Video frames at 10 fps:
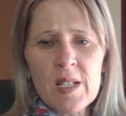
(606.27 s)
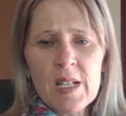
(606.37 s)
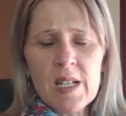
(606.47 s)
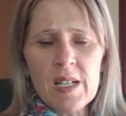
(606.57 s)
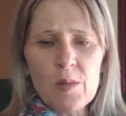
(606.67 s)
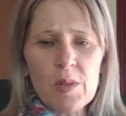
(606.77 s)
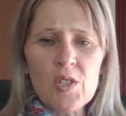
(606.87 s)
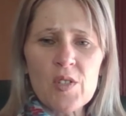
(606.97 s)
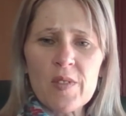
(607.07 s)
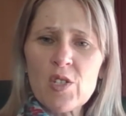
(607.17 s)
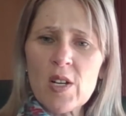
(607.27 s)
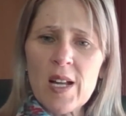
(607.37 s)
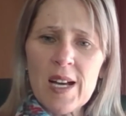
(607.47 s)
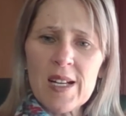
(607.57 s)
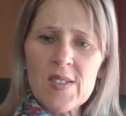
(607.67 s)
And I want you to
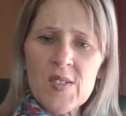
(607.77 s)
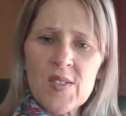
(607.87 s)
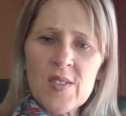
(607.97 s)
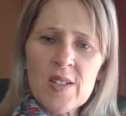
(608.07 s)
visualize